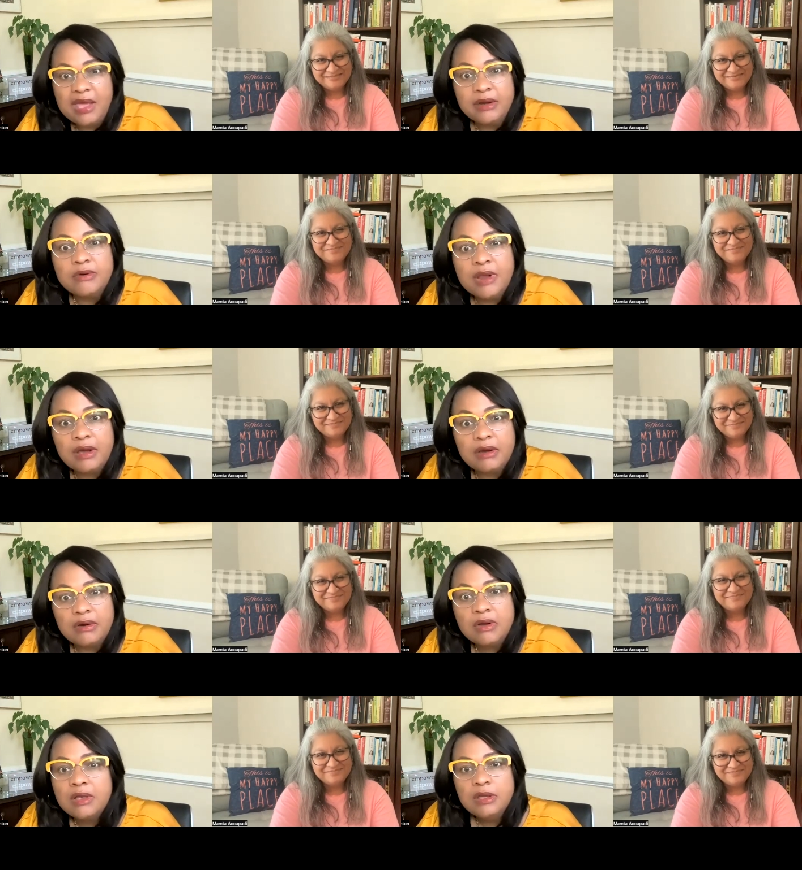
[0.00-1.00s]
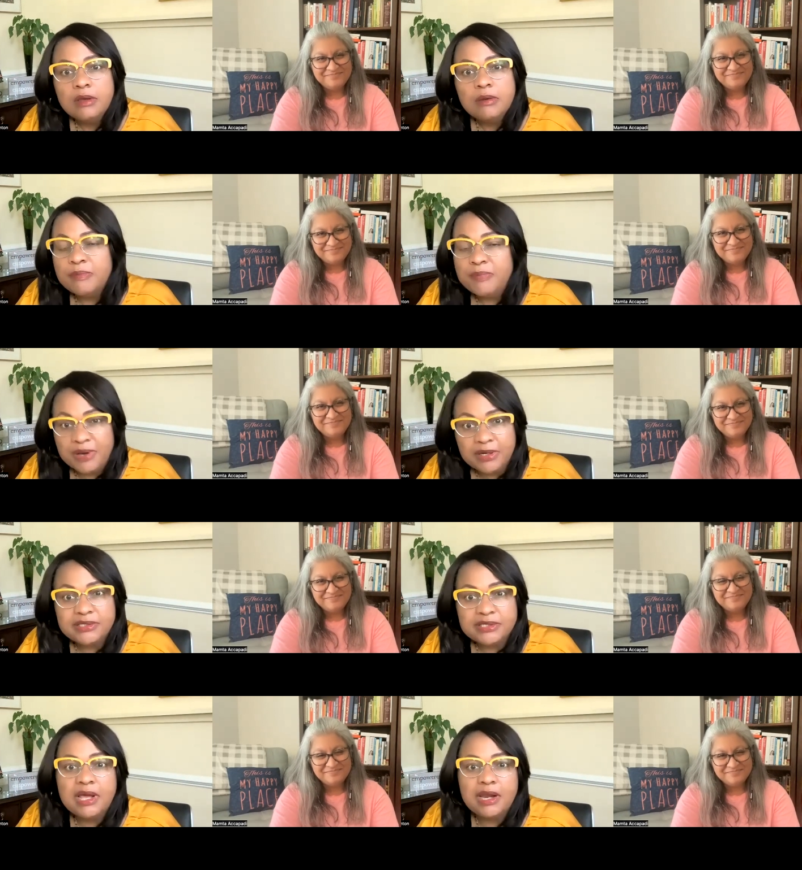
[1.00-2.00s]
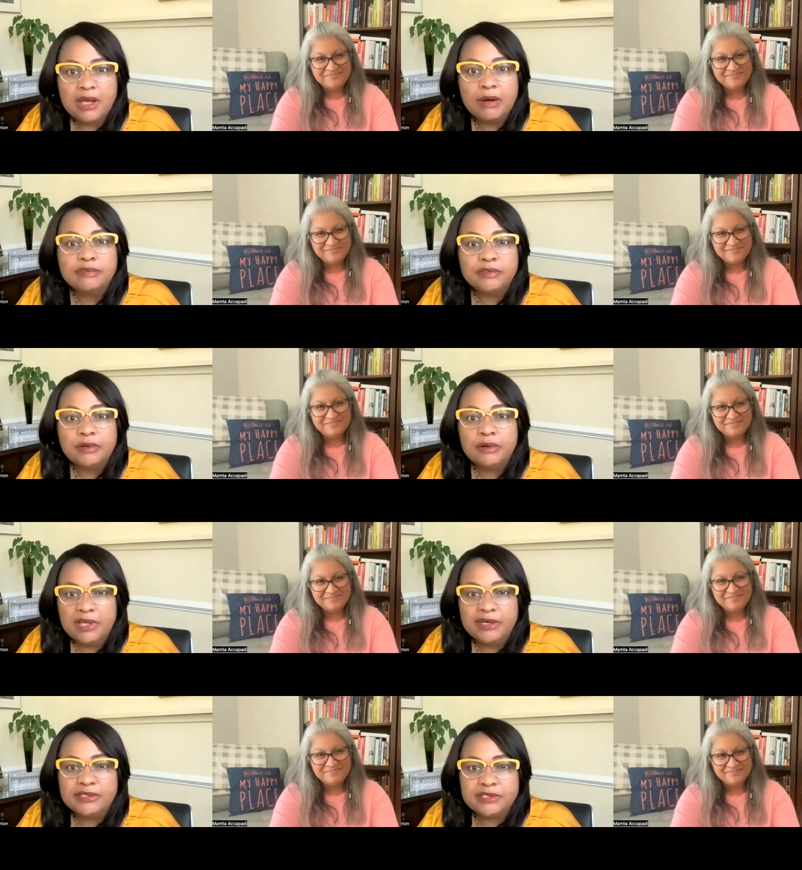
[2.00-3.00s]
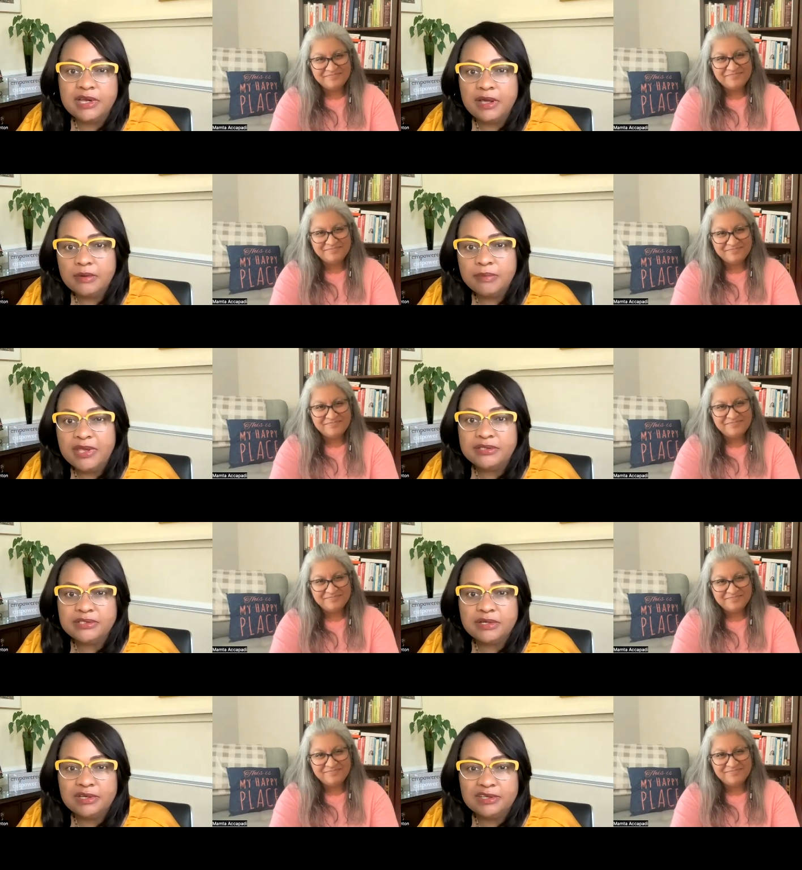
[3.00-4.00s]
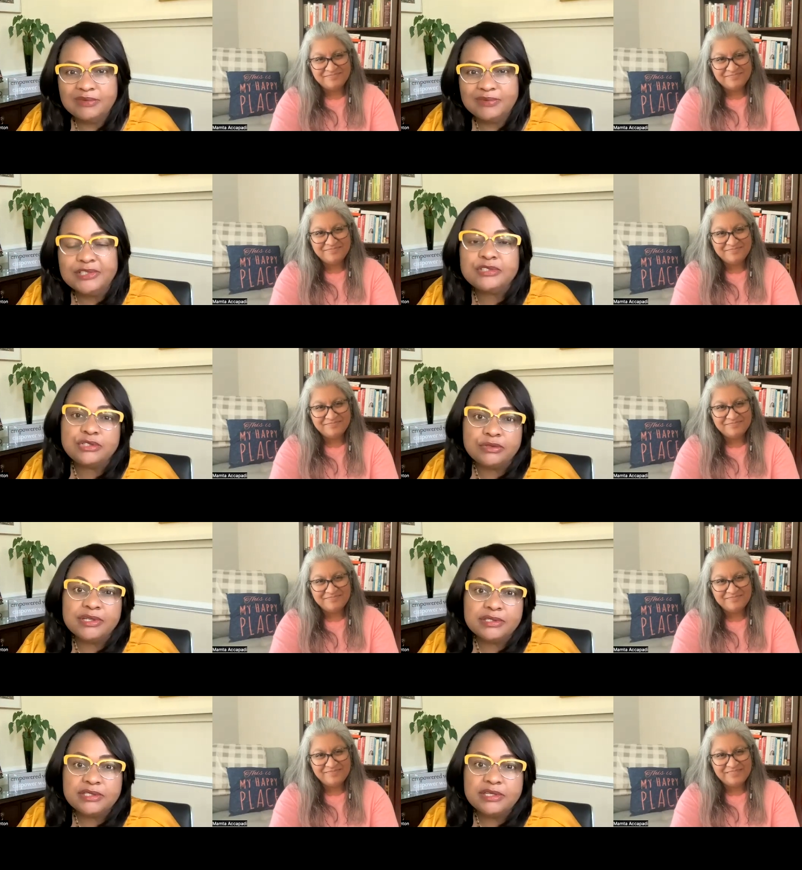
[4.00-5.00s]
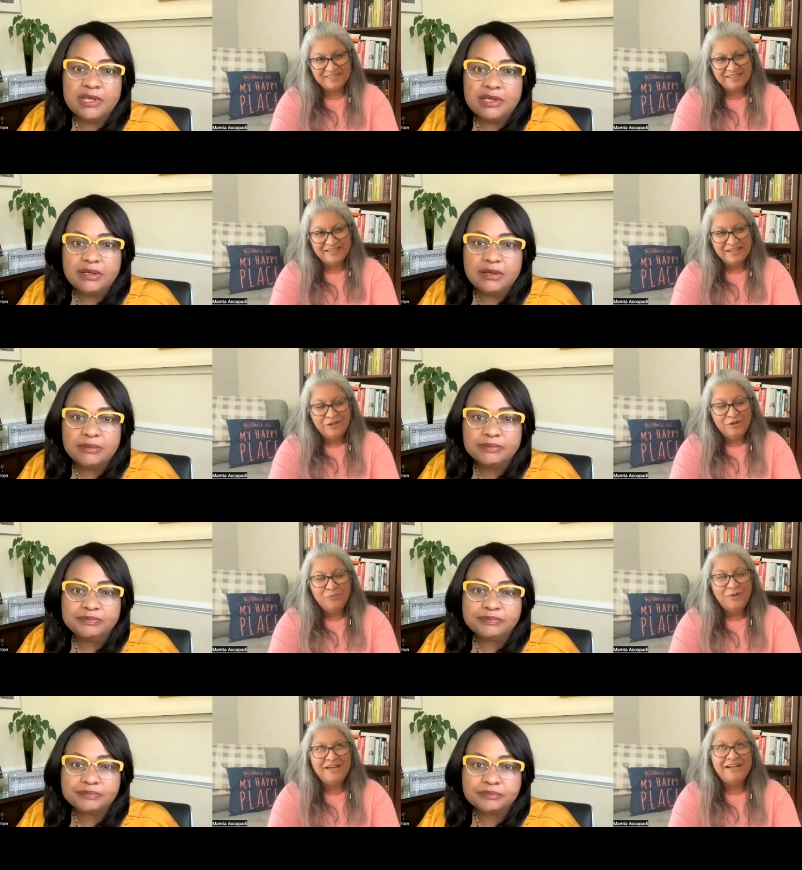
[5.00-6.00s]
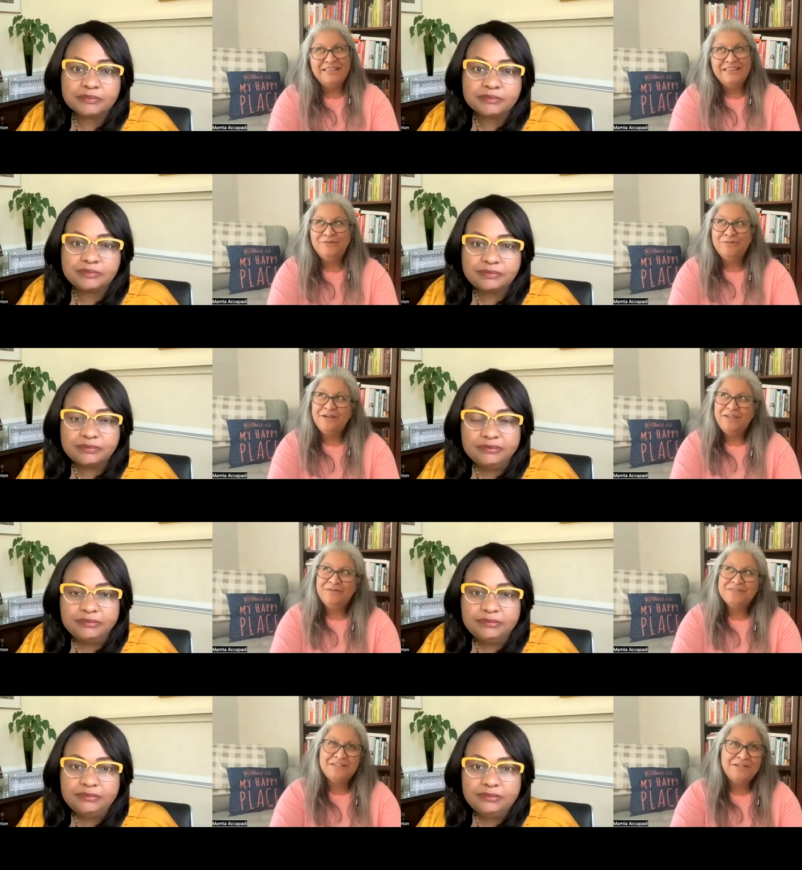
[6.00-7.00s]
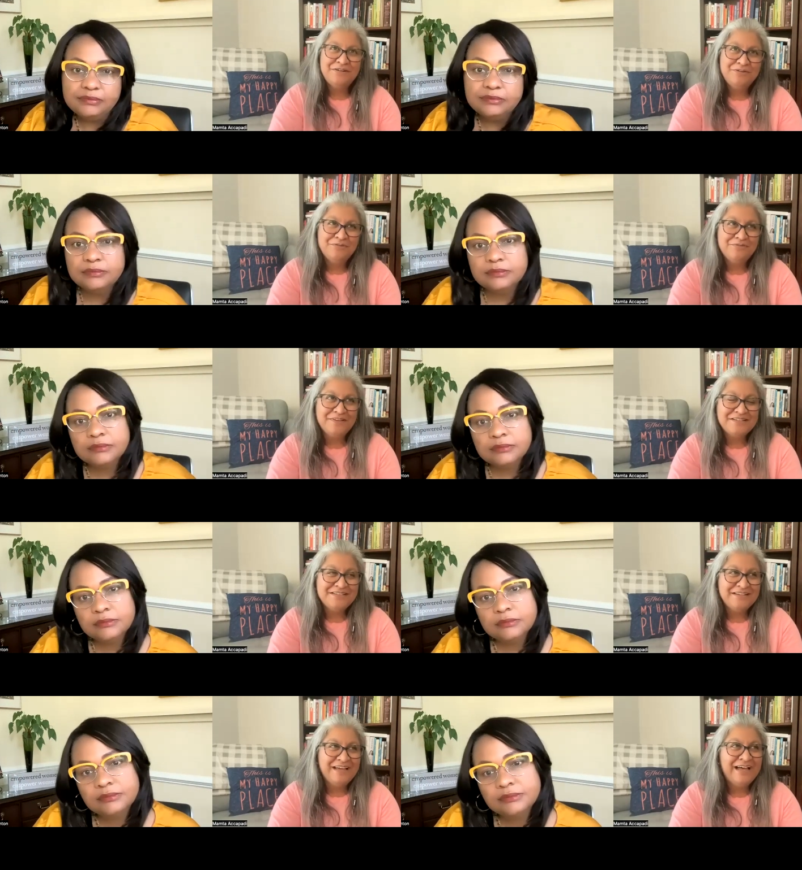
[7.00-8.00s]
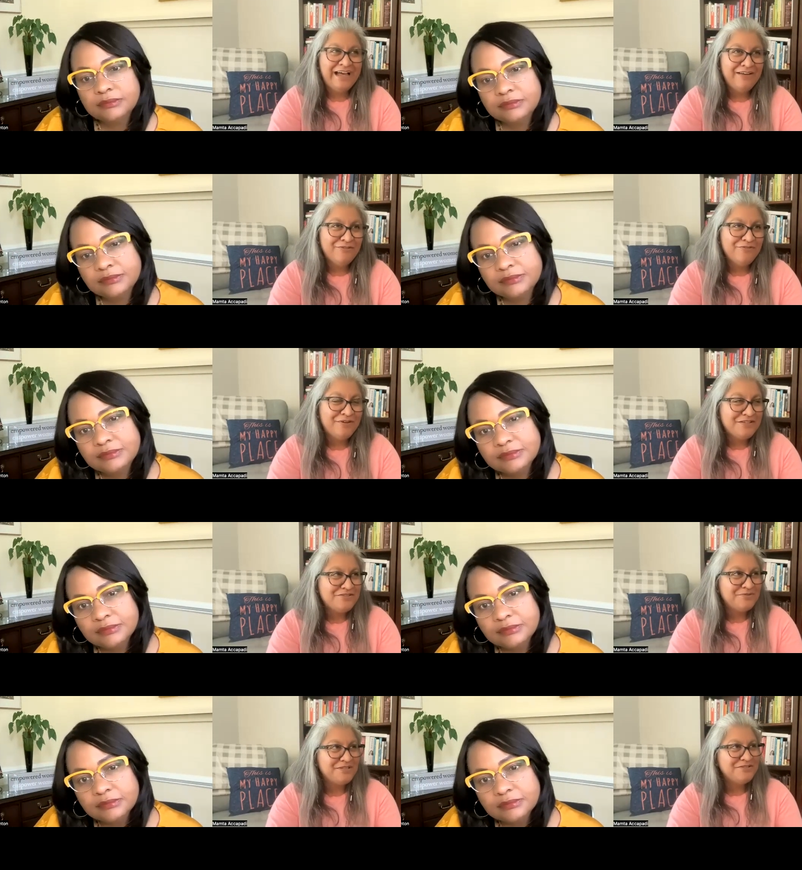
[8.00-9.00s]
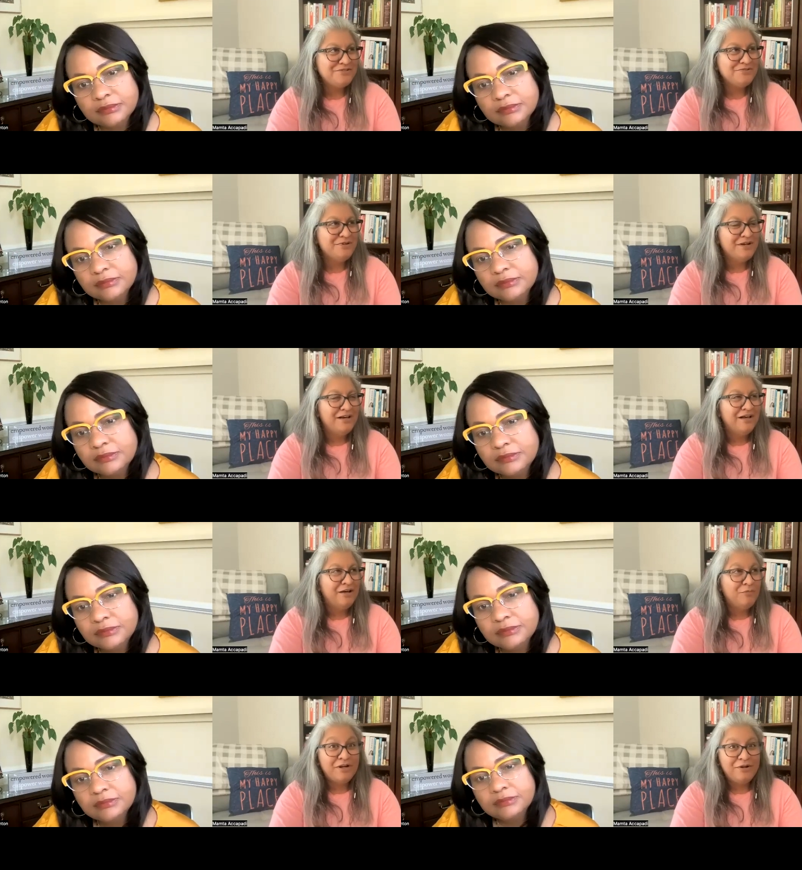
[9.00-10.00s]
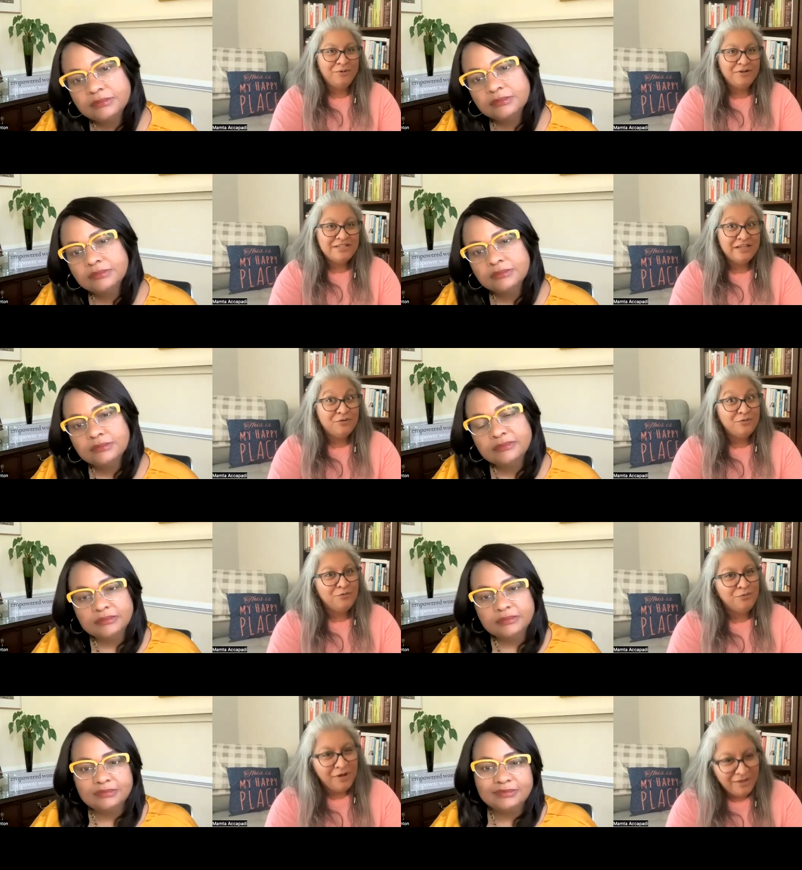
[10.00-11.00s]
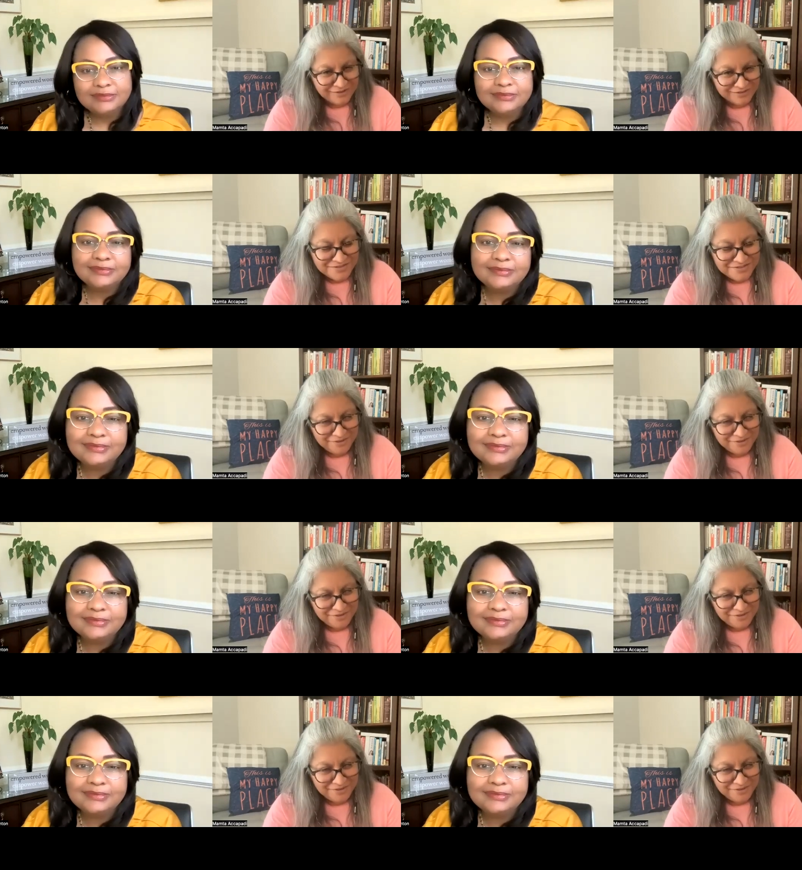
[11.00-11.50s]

Speaker 1: I, don't know, mm-hmm. but it's not helpful and it's not based on what students need.
Speaker 2: Well, and I think, you know, as I hear you reflecting, I have a funny story too. Um, when I worked at Rollins